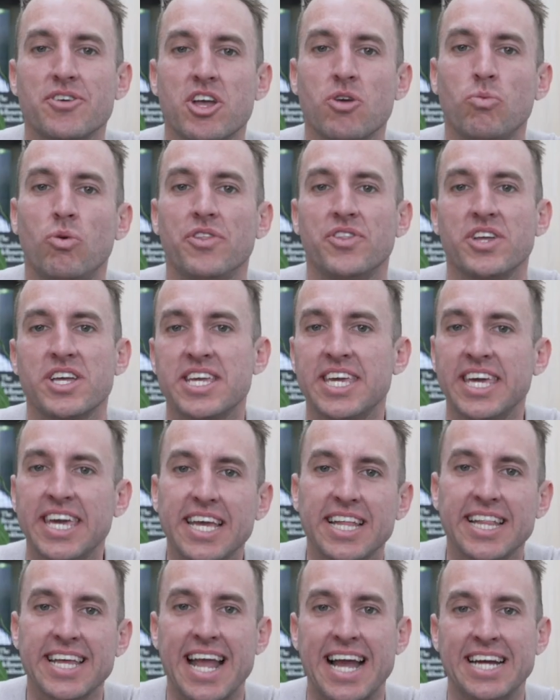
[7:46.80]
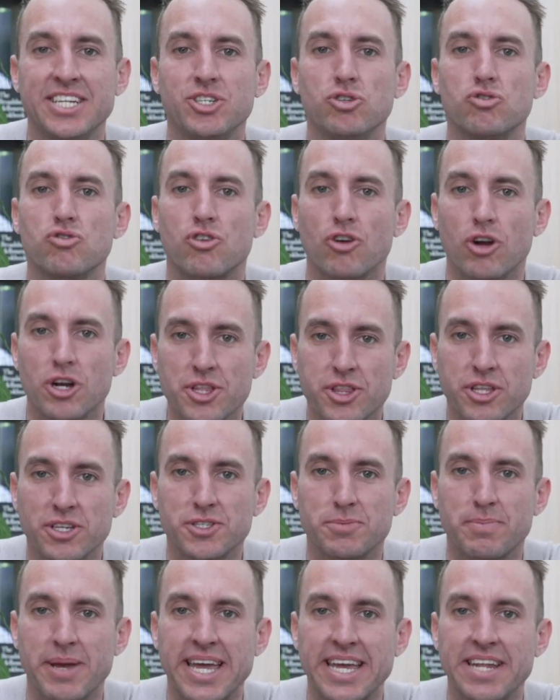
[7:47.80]
you what the yearly annual growth
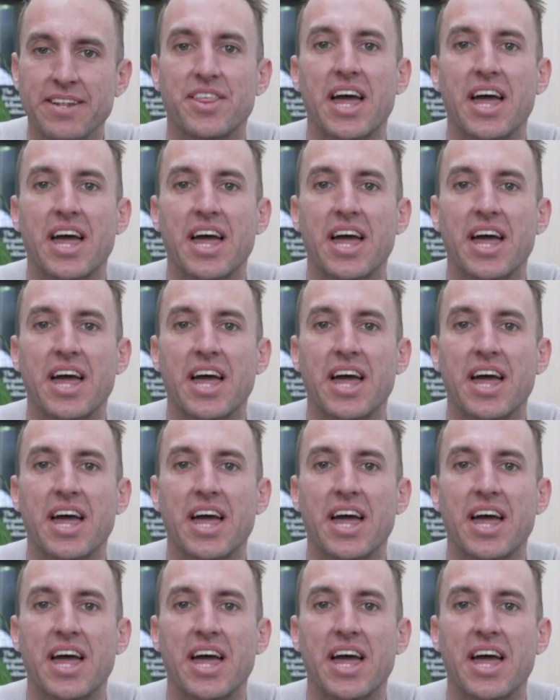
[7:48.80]
has been,